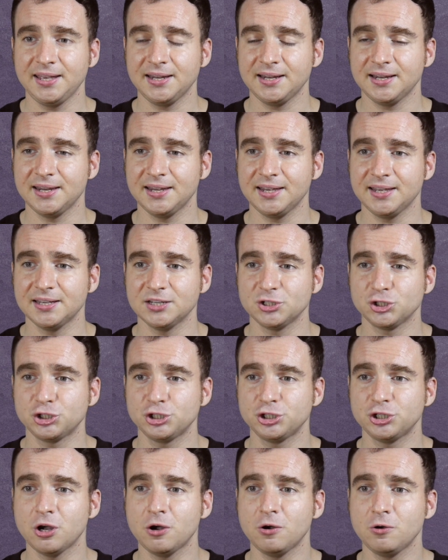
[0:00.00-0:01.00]
it
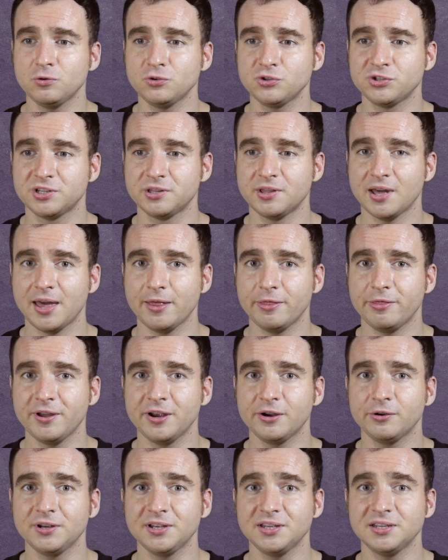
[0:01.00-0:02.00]
shows that
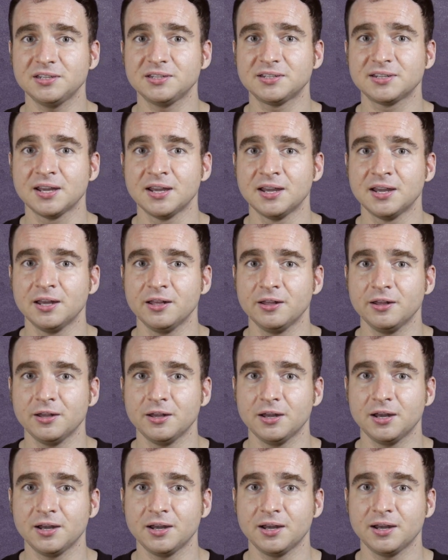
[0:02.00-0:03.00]
there is
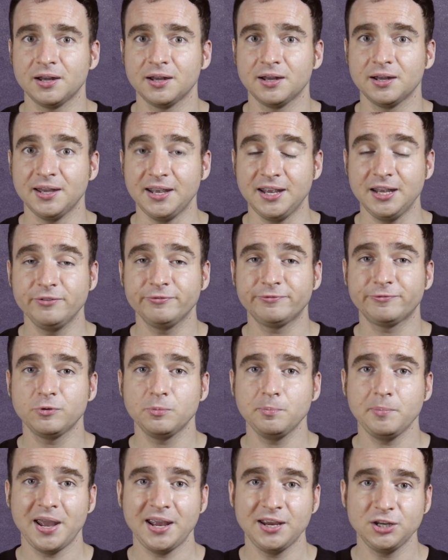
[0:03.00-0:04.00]

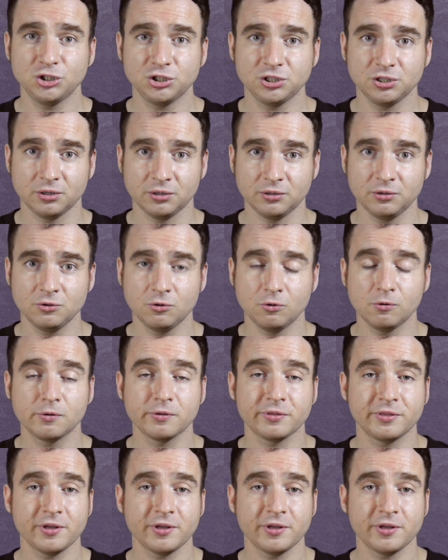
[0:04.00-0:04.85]
information,